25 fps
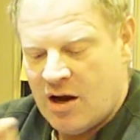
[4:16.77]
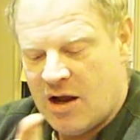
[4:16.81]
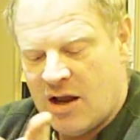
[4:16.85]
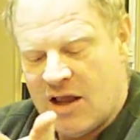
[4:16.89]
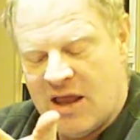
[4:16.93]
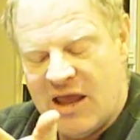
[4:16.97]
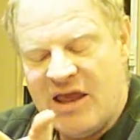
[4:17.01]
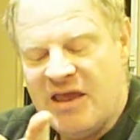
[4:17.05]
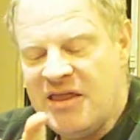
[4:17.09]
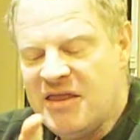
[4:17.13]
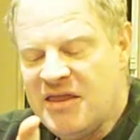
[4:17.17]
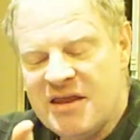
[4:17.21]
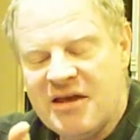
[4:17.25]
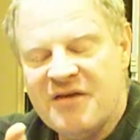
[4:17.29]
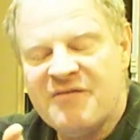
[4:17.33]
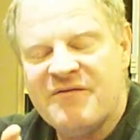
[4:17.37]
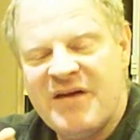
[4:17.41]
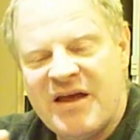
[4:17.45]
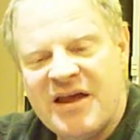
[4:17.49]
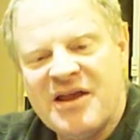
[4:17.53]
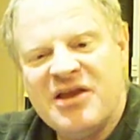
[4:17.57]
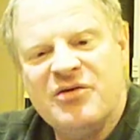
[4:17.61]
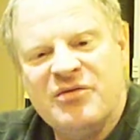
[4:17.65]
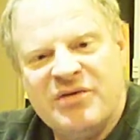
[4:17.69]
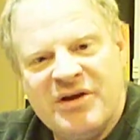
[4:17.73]
In the
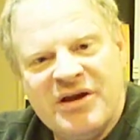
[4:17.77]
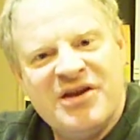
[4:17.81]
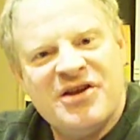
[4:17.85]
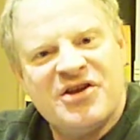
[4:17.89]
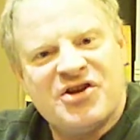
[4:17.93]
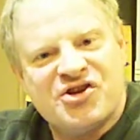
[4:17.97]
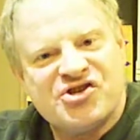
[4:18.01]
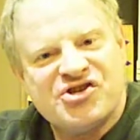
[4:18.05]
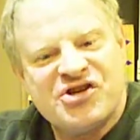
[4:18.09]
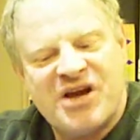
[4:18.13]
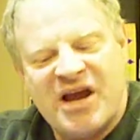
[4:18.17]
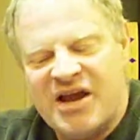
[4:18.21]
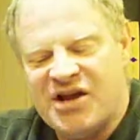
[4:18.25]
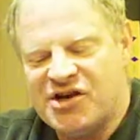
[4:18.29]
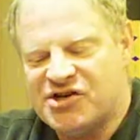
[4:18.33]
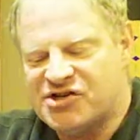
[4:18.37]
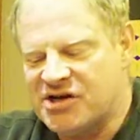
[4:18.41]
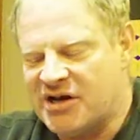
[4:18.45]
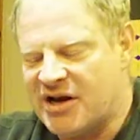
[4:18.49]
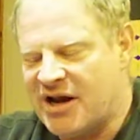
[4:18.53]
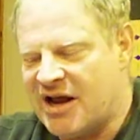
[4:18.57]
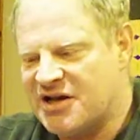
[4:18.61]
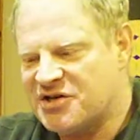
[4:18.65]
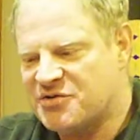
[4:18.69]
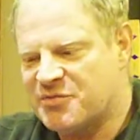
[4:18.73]
event you need to change
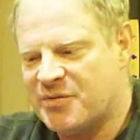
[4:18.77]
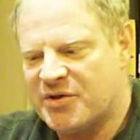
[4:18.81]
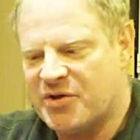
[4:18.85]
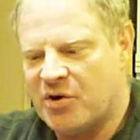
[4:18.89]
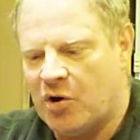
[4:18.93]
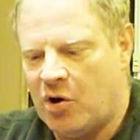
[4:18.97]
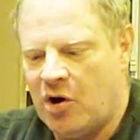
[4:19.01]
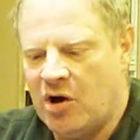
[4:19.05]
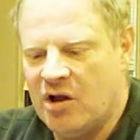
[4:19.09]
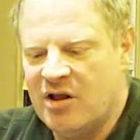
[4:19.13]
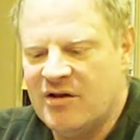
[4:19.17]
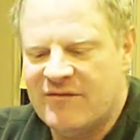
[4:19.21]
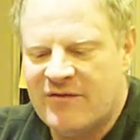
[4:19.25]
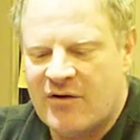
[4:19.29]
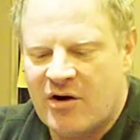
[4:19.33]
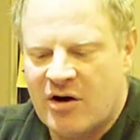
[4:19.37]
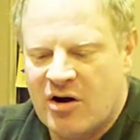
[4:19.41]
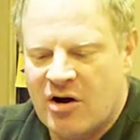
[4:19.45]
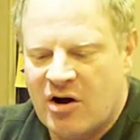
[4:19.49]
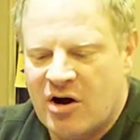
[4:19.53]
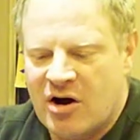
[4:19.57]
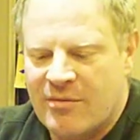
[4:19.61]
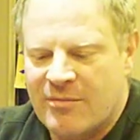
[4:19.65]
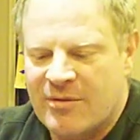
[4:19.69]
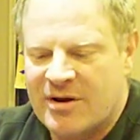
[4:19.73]
it, as with all of our
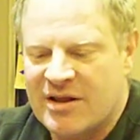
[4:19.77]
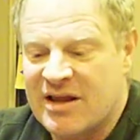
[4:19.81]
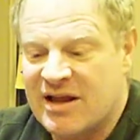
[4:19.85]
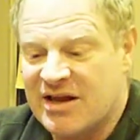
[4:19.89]
armor,